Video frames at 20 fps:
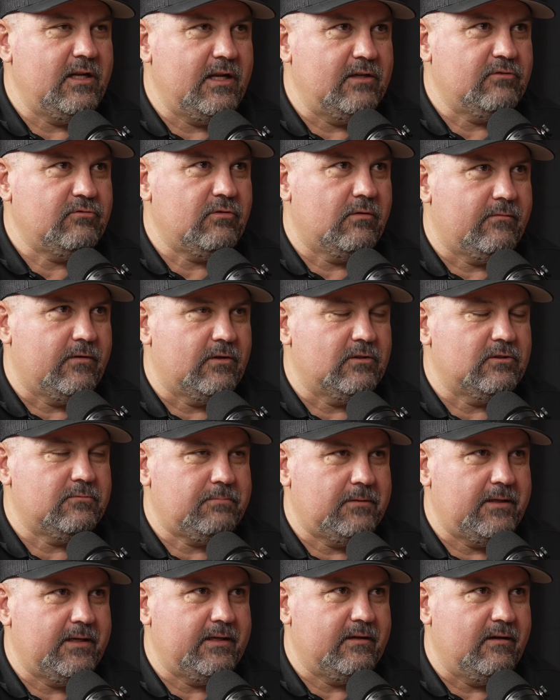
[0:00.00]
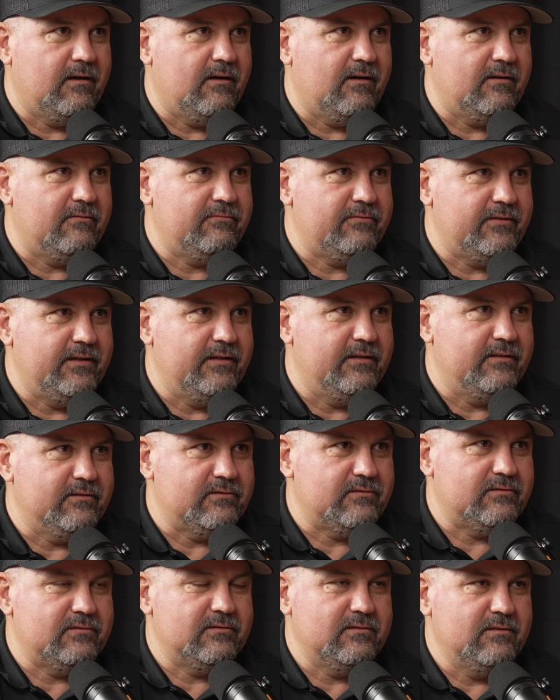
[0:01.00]
like, introverts play golf
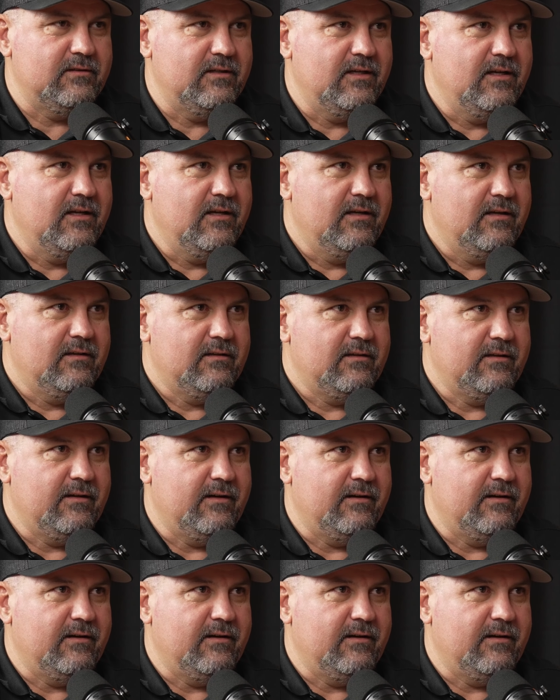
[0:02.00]
is, you